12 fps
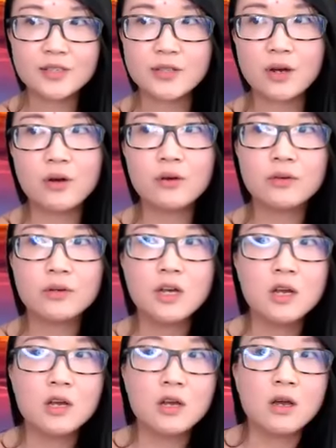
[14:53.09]
So
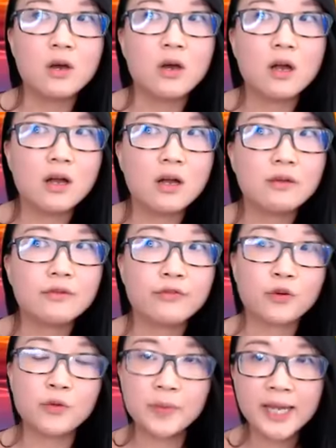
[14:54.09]

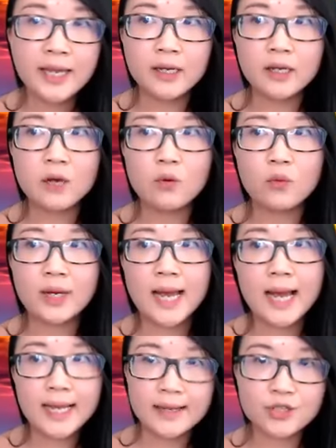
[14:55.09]
for me, when
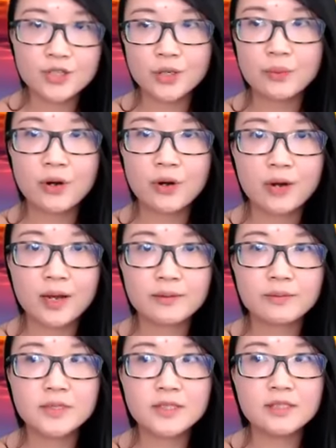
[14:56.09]
I enter
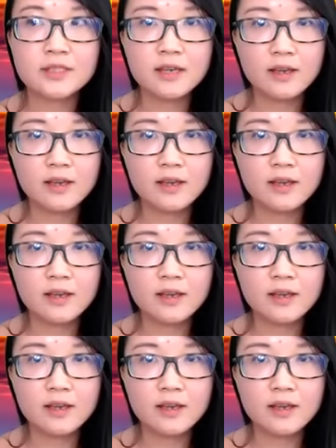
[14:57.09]
programs,